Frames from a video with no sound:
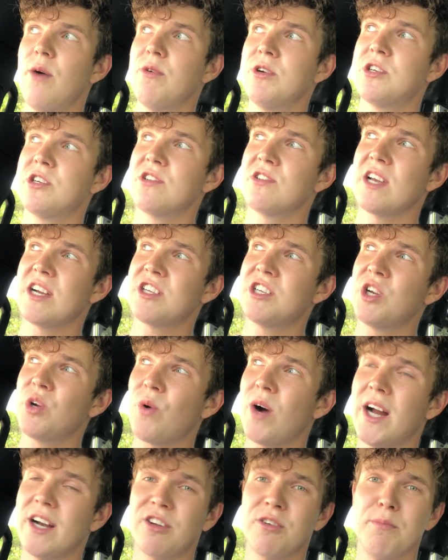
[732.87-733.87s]
which is actually
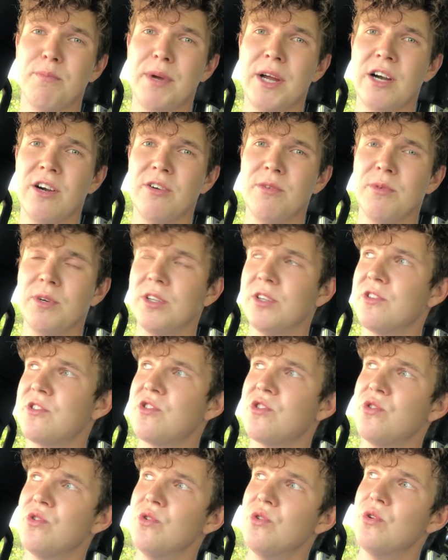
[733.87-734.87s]
quite comparable
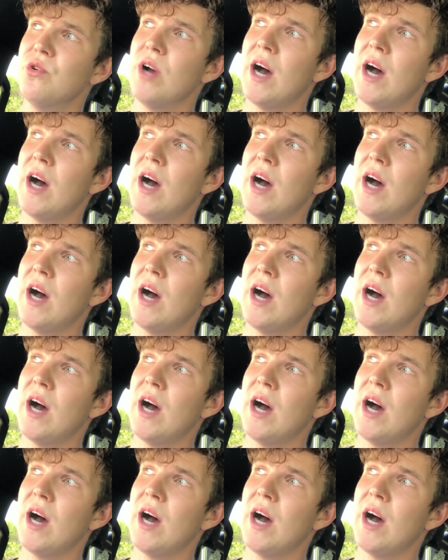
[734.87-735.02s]
to,